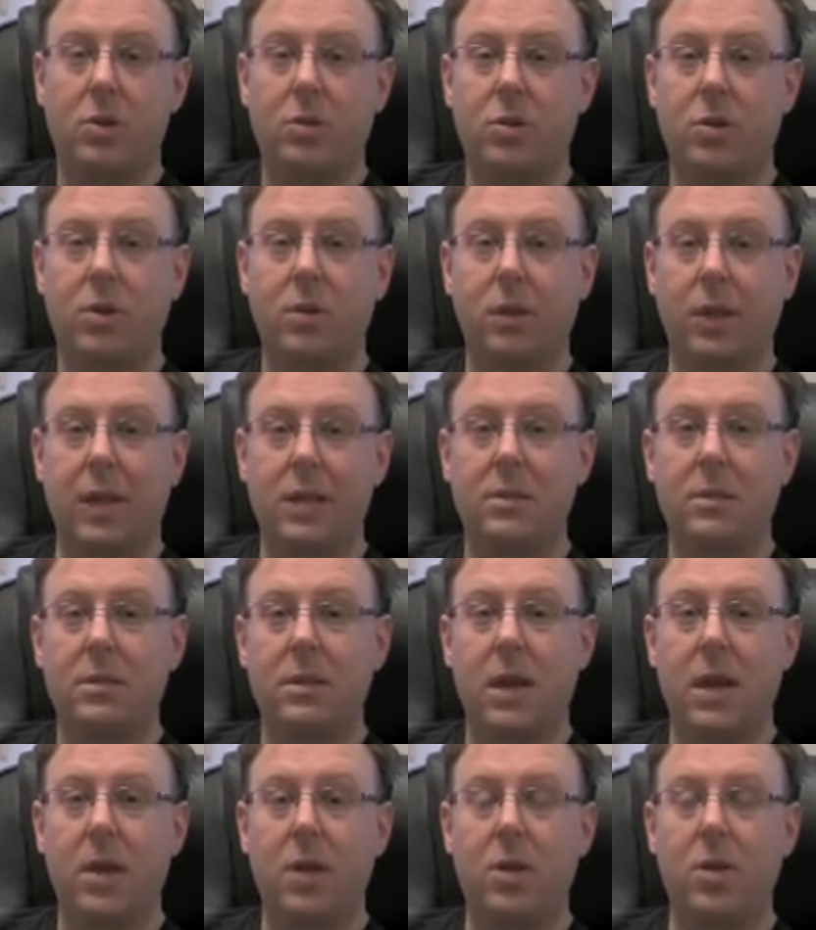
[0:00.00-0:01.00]
So let's
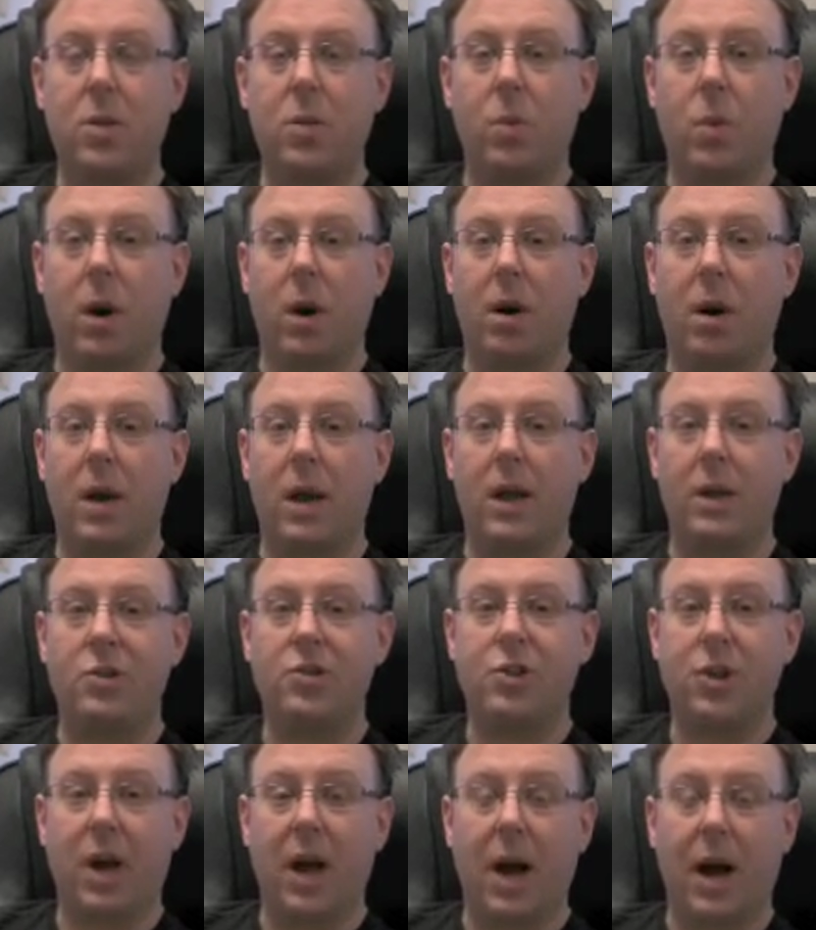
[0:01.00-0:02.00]
say you are a
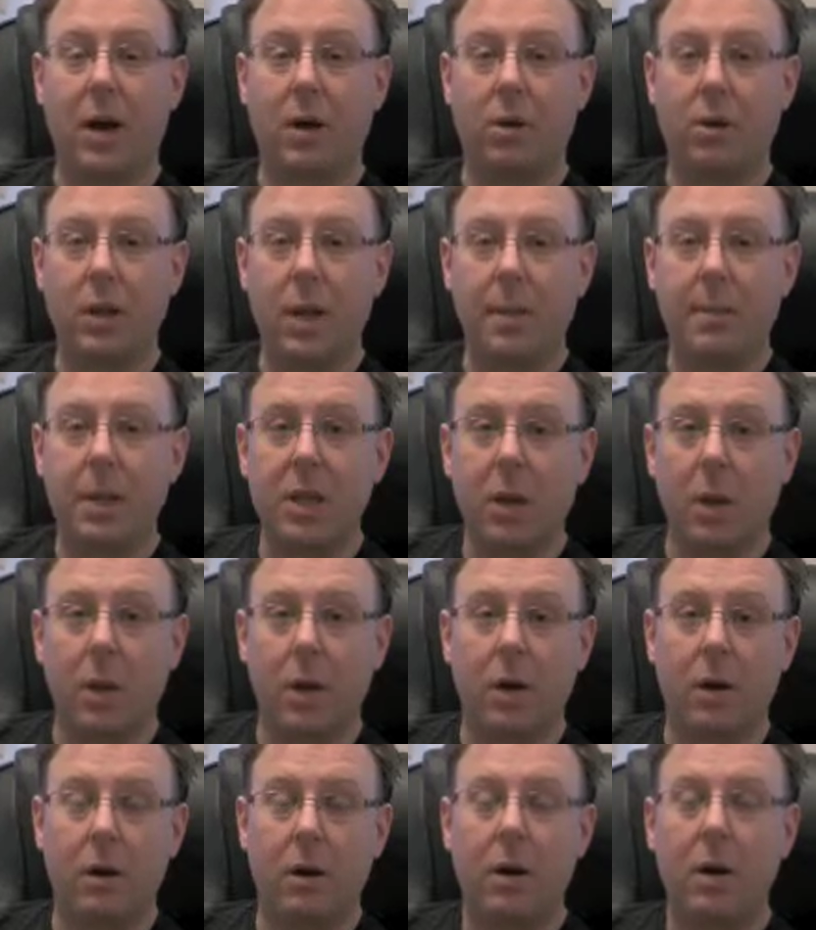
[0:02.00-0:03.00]
Chicago lemon
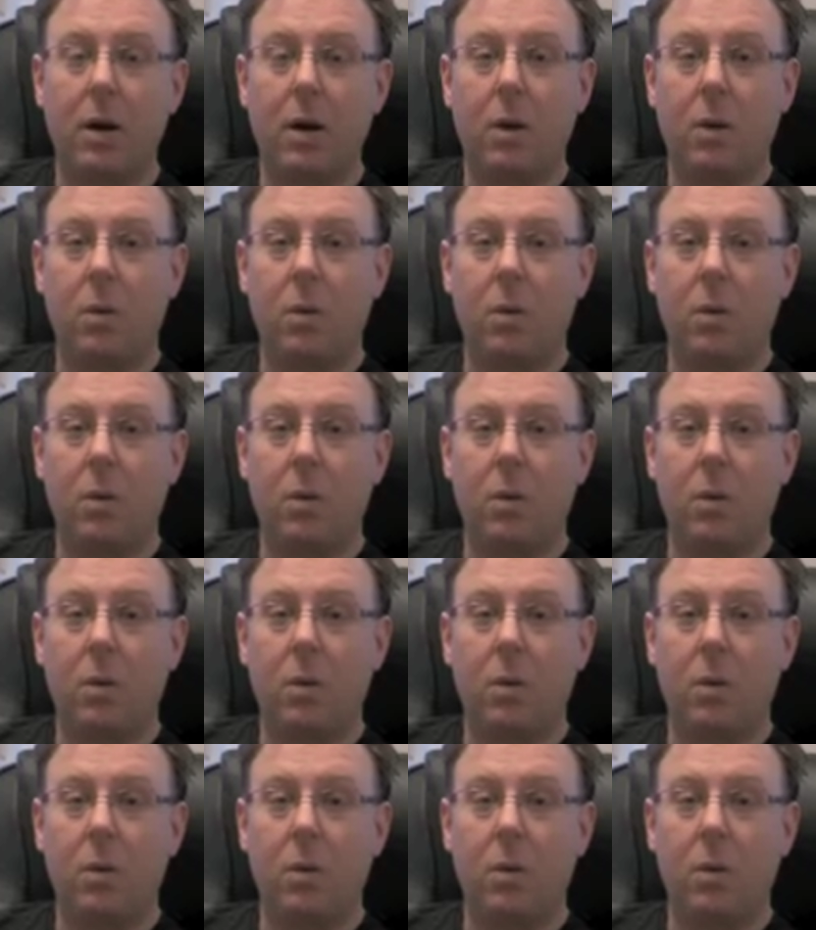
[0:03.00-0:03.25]
lawyer.